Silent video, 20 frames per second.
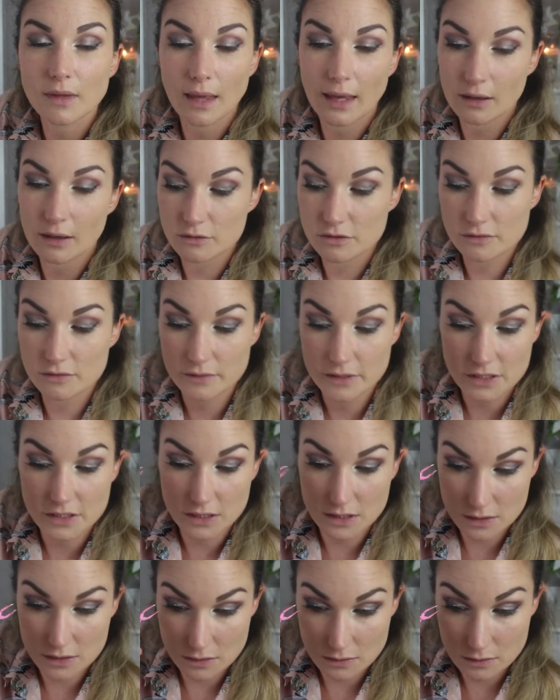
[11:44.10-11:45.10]
outer
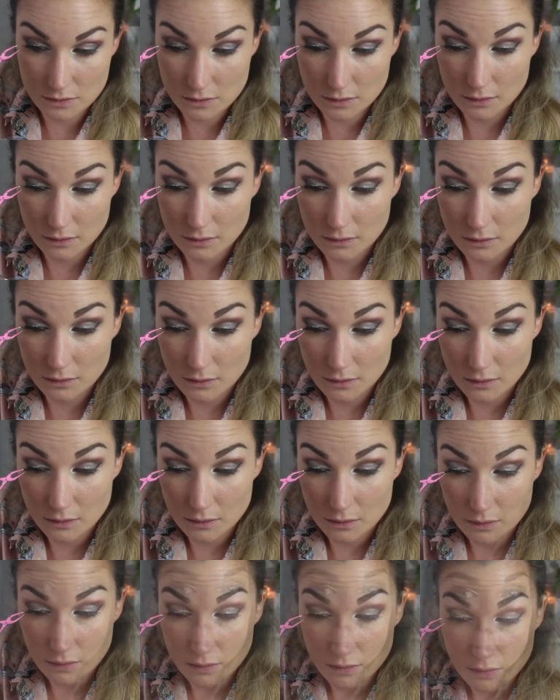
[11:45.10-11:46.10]
edges on,
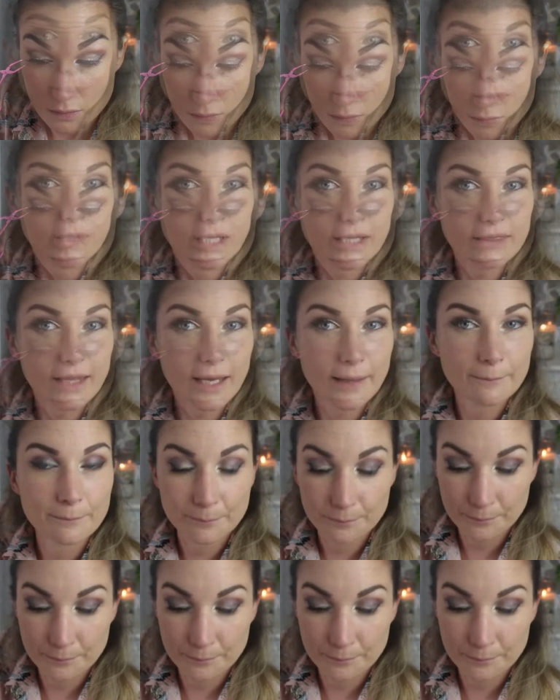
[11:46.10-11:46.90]
like that.